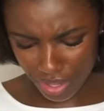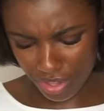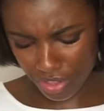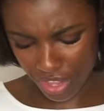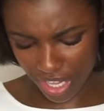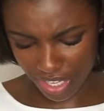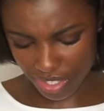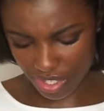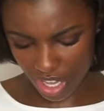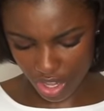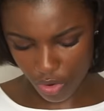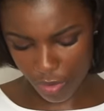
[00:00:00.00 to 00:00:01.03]
are the things
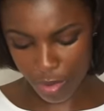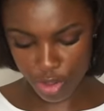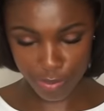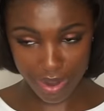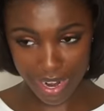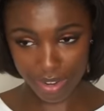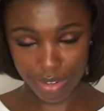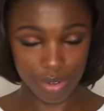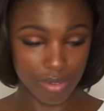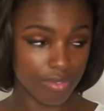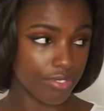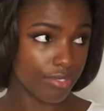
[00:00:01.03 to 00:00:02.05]
that you are most proud
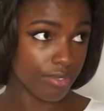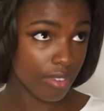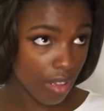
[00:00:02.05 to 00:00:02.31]
of?